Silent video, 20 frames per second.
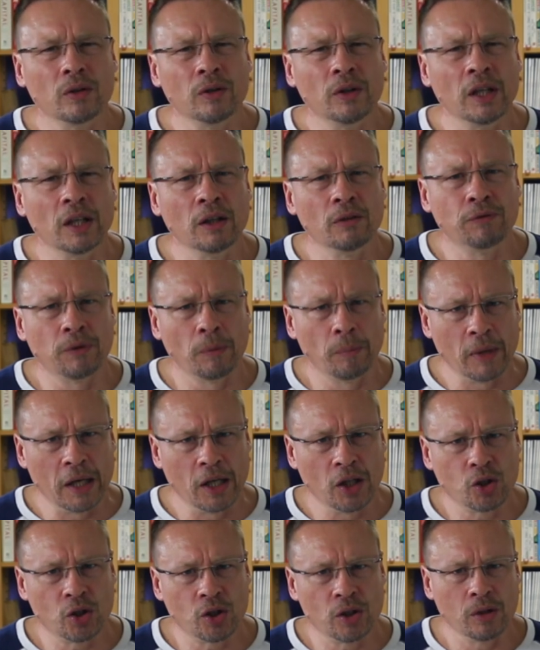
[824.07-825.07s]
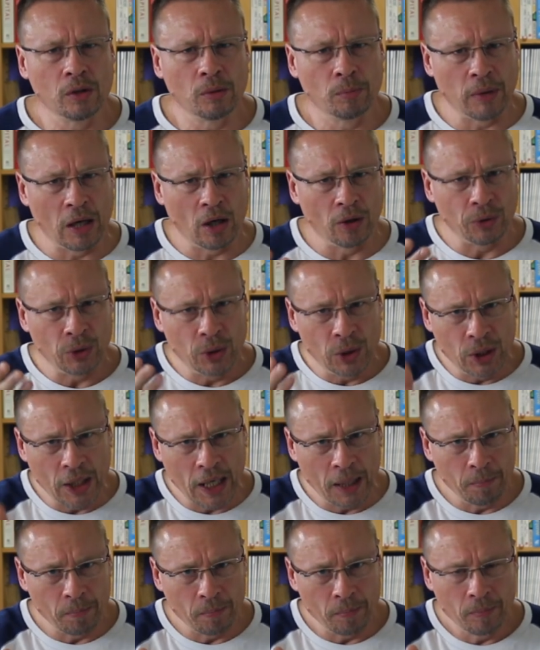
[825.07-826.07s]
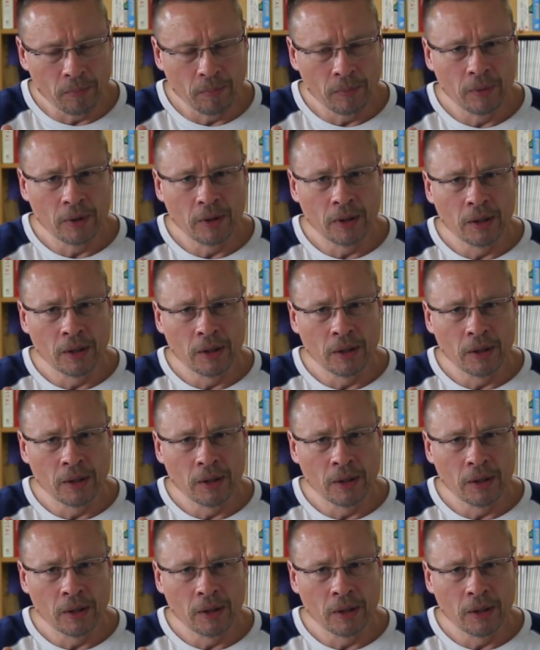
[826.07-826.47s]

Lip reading: the information about them